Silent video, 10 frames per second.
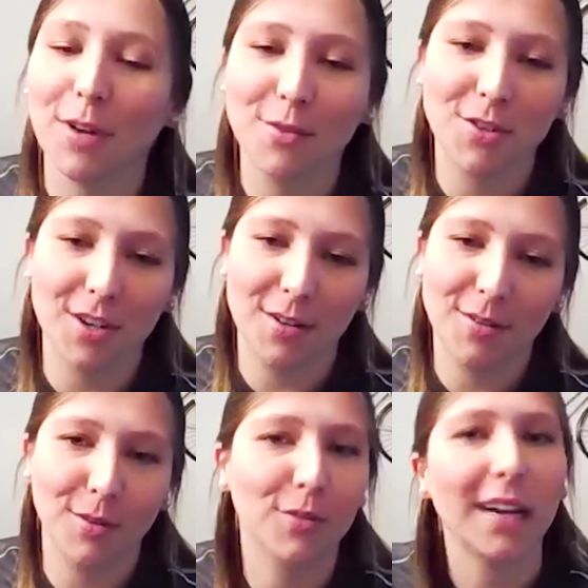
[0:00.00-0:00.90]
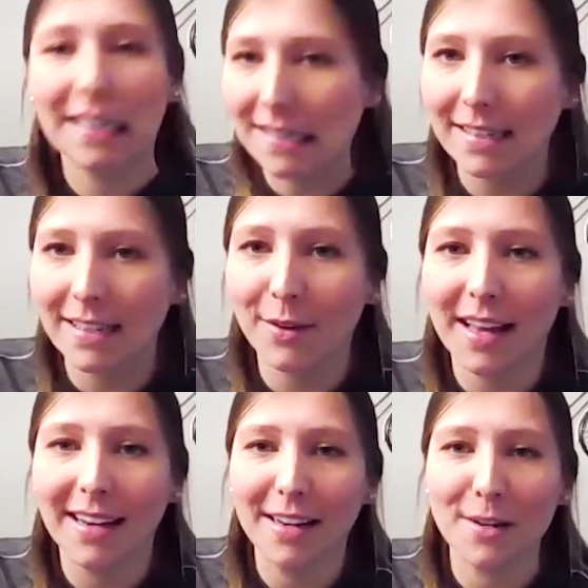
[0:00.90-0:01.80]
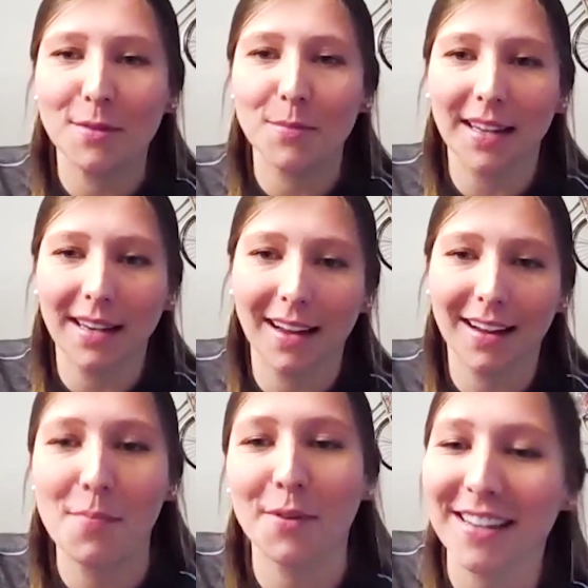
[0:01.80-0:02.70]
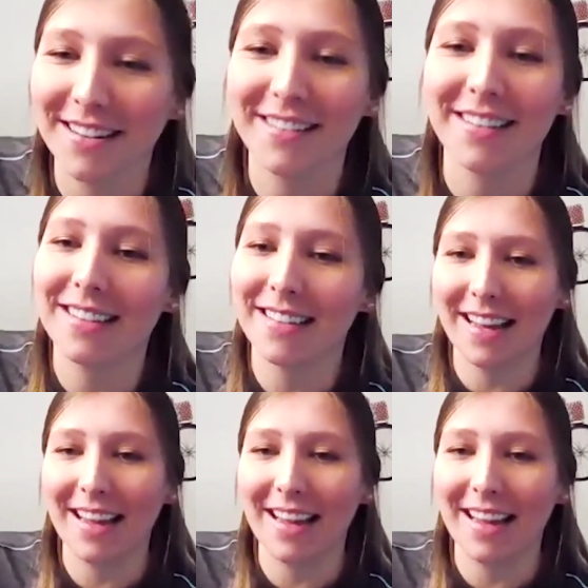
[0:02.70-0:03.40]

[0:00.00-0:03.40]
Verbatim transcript: roadshow. So it's great to see you again. I know it's been a couple years since